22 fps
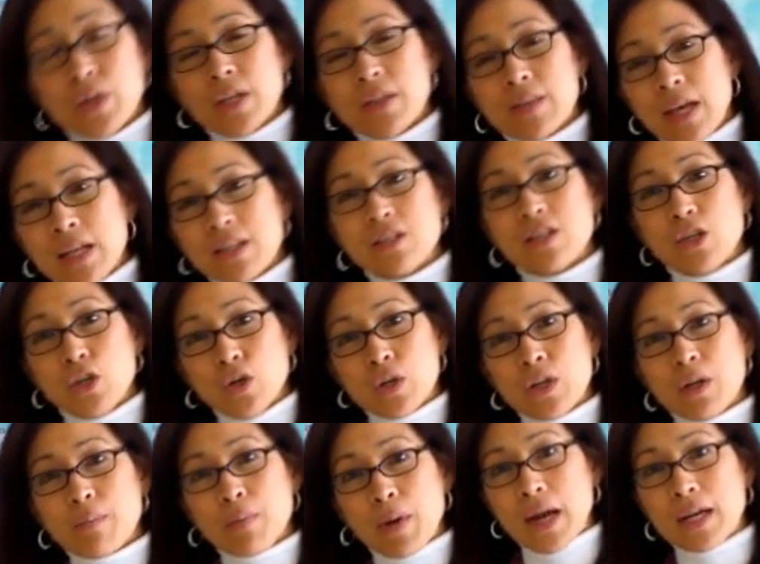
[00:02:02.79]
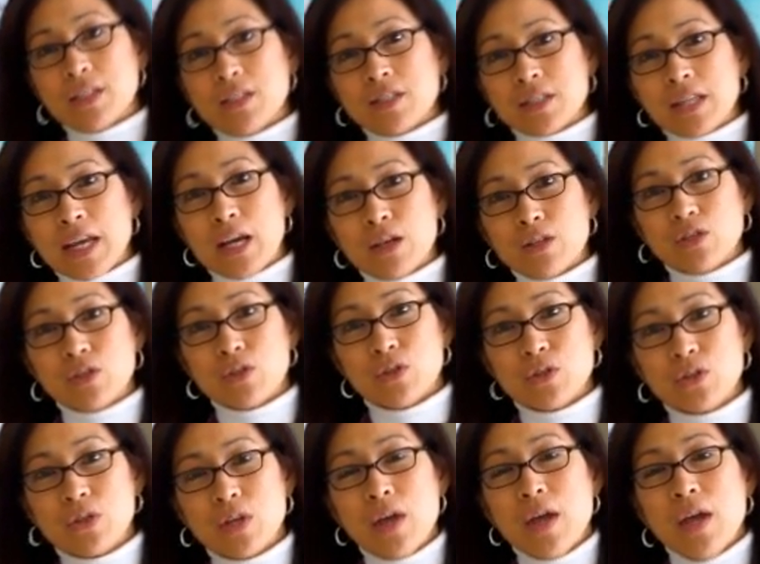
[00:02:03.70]
unit, that's the unit practice
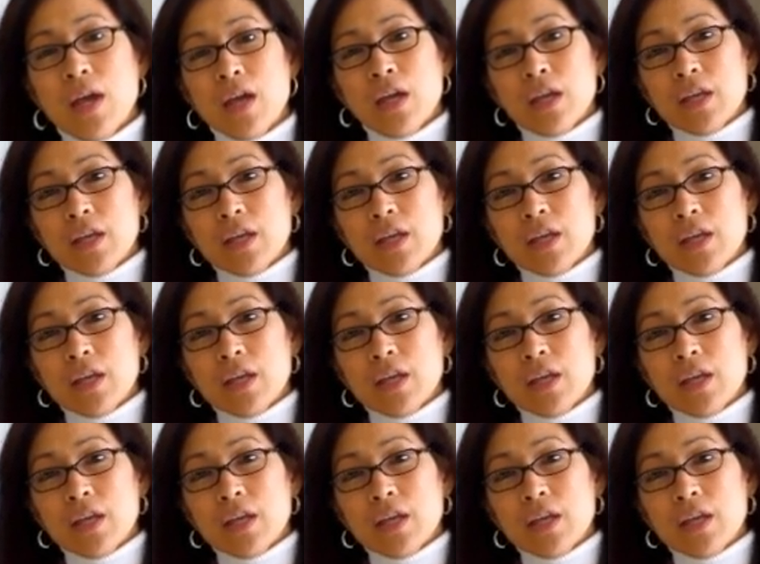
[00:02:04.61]
councils.